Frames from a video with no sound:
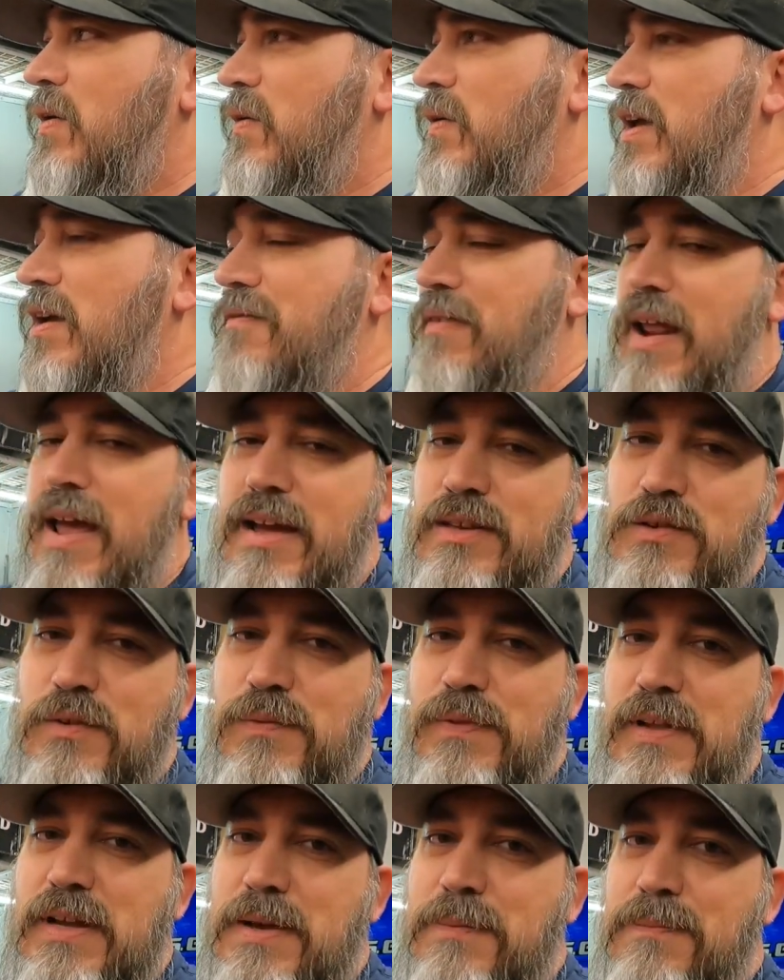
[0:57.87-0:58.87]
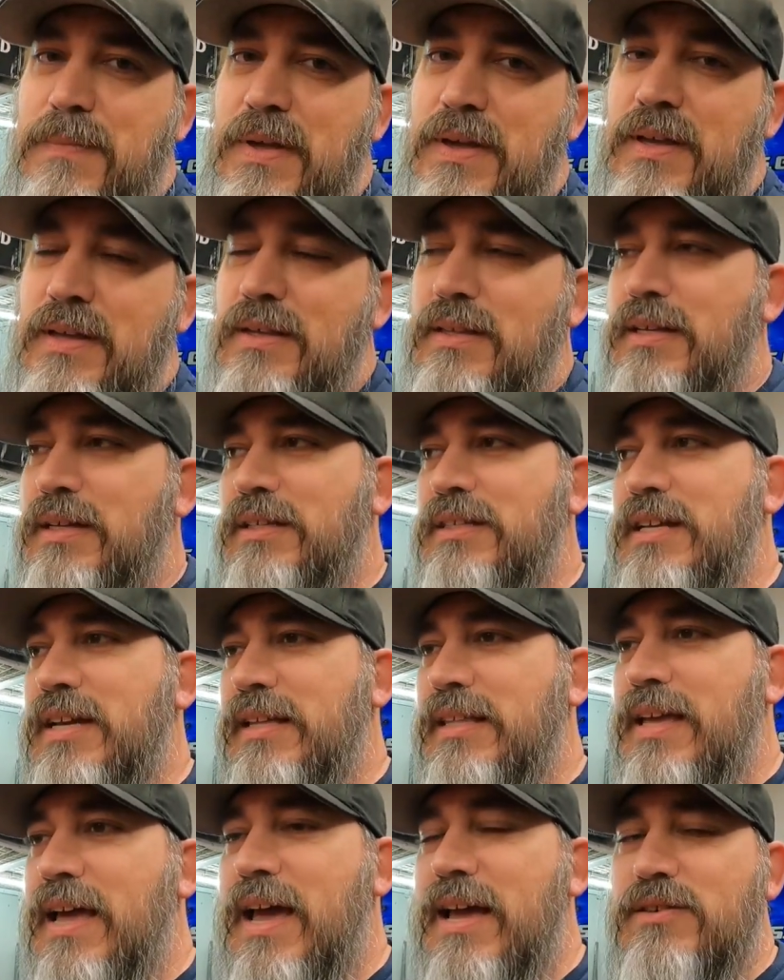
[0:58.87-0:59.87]
we have an axle flip that'll
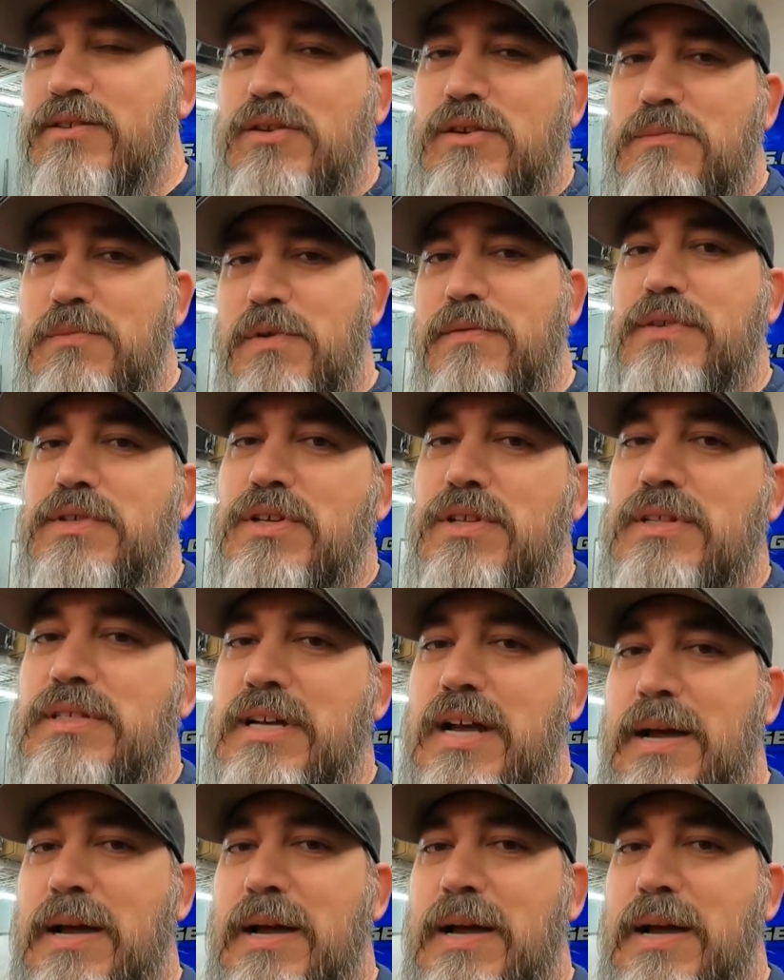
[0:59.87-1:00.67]
take the axle and move it to the